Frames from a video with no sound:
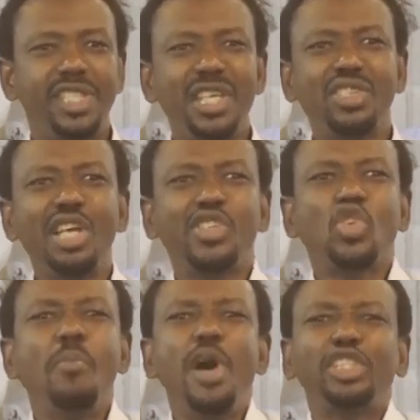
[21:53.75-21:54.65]
Jesus
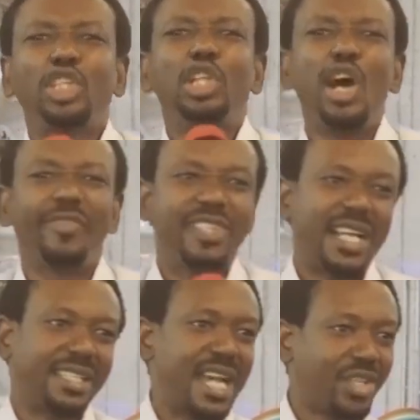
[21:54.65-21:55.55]
so much loved
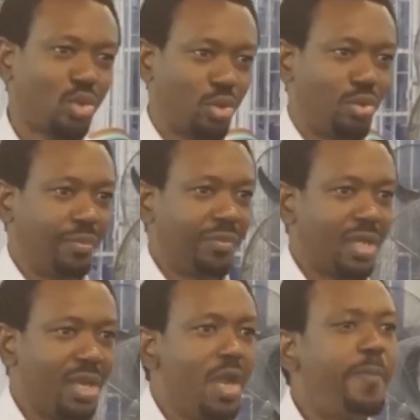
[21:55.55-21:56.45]
that title.
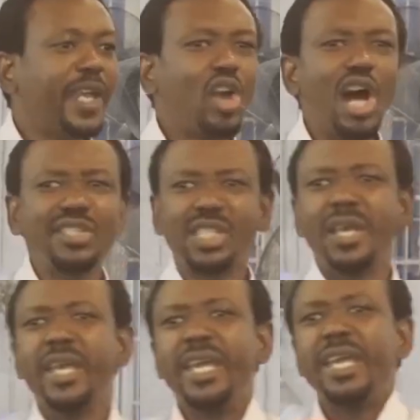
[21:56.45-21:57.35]
Because
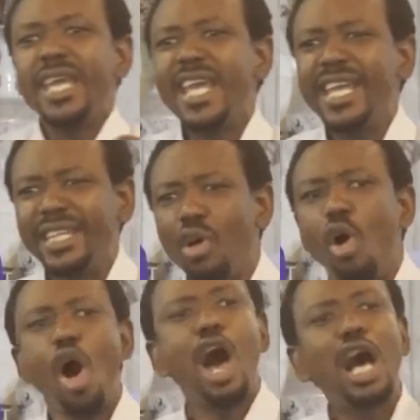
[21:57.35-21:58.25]
in
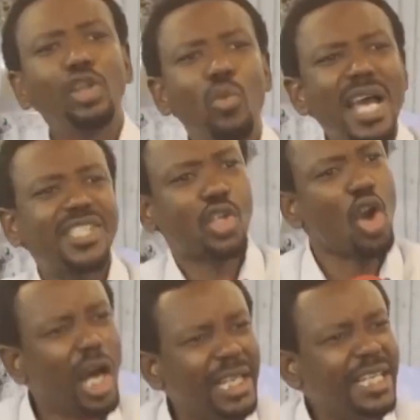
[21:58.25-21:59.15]
always
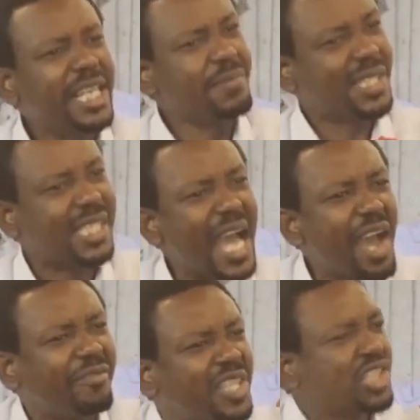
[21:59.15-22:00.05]
calling
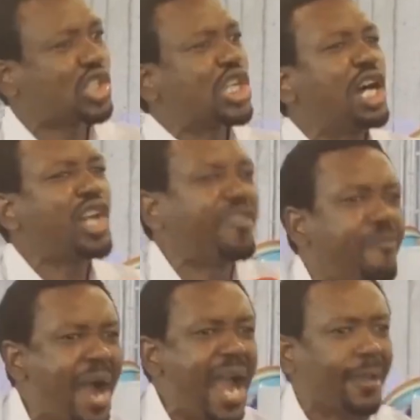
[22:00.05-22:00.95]
himself the Son
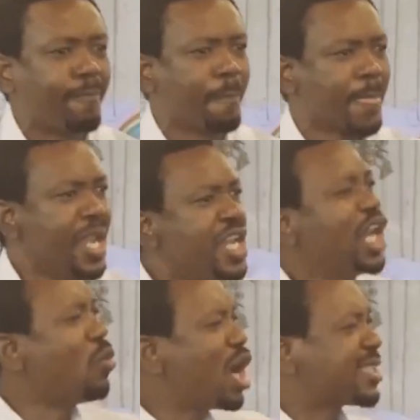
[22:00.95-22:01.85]
of Man,
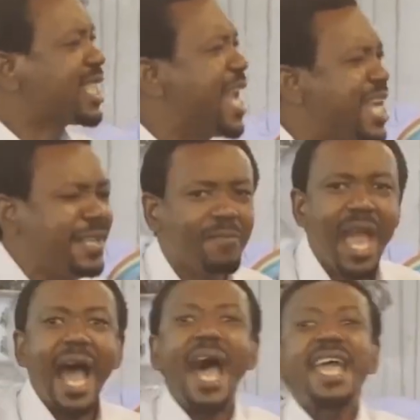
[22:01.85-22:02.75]
he was saying,
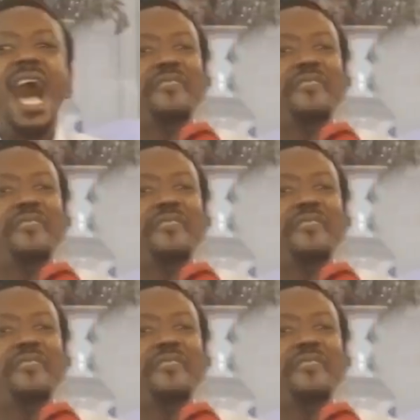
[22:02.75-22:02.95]
I